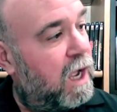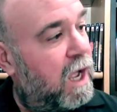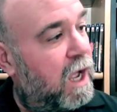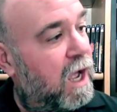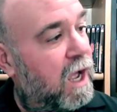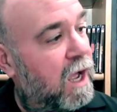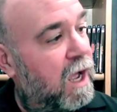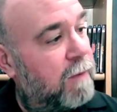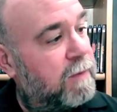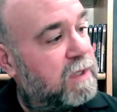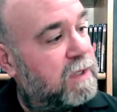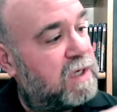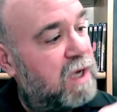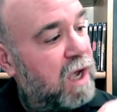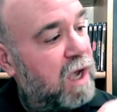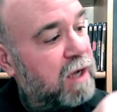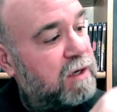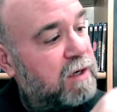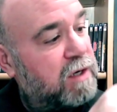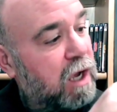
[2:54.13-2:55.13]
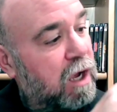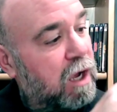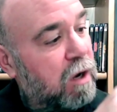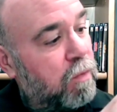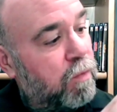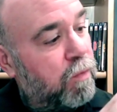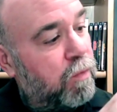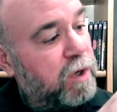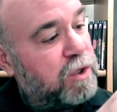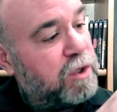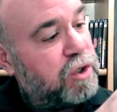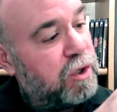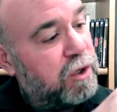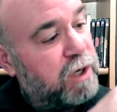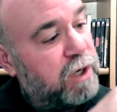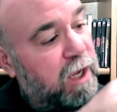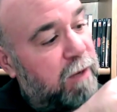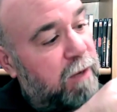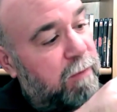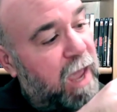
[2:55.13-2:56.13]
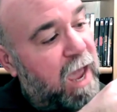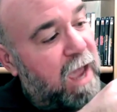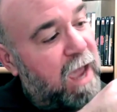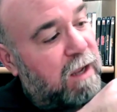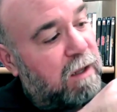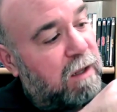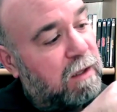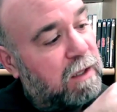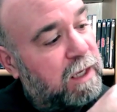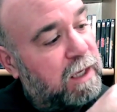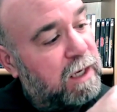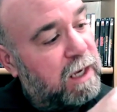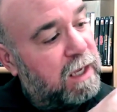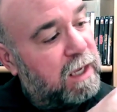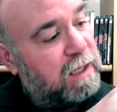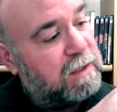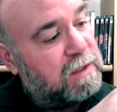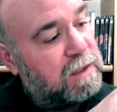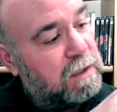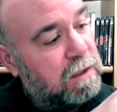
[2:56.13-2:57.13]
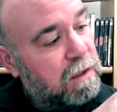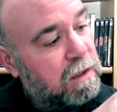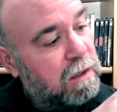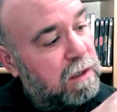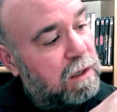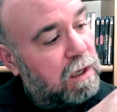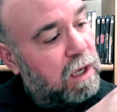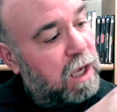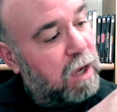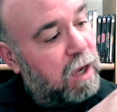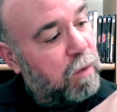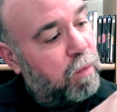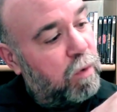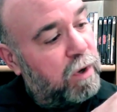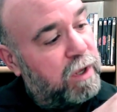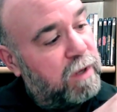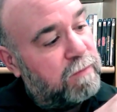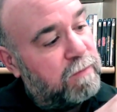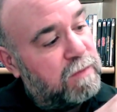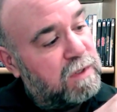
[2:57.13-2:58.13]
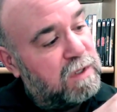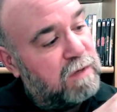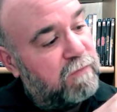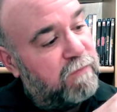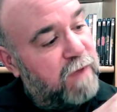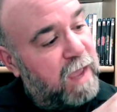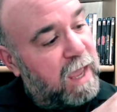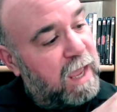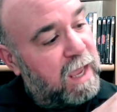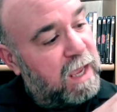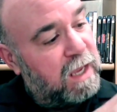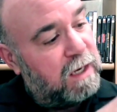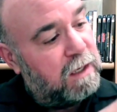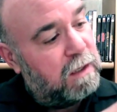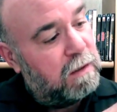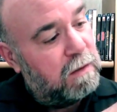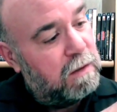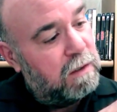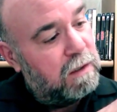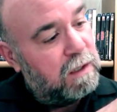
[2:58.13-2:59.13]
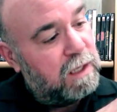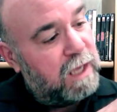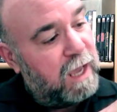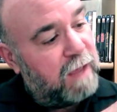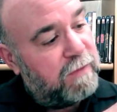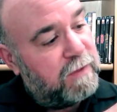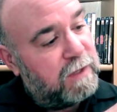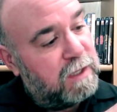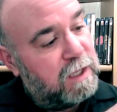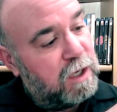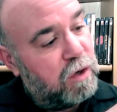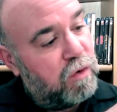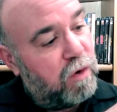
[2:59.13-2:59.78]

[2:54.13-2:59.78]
It's got Richard Hackle in it, William Devane, Kathy Lee